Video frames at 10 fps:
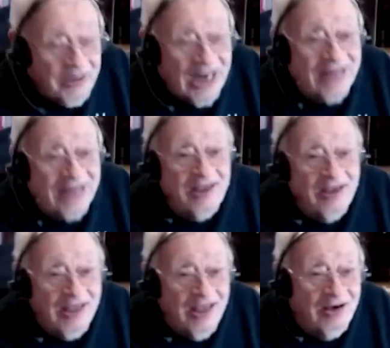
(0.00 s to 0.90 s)
I'll tell you
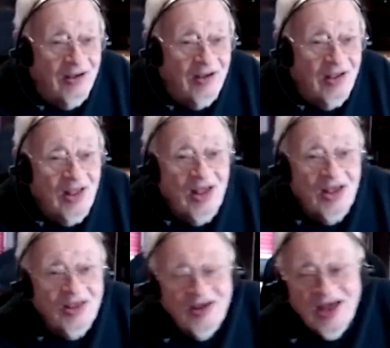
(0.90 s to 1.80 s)
again,
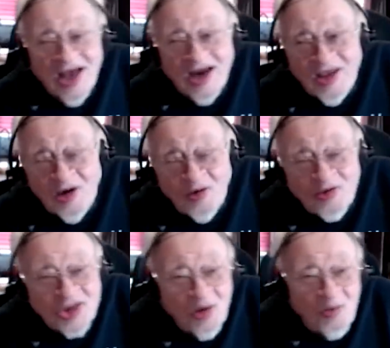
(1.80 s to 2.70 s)

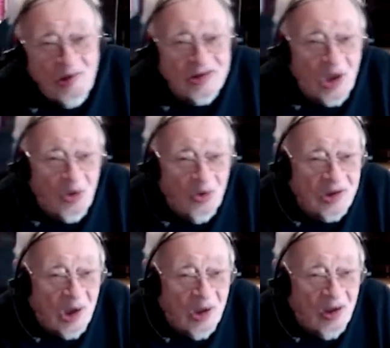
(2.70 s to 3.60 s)
somewhere along
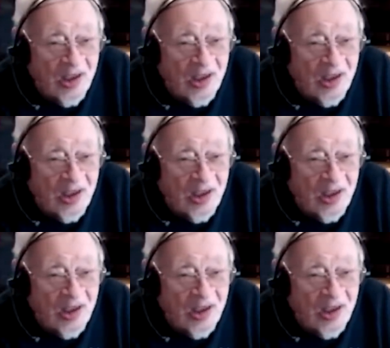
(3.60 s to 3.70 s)
the line,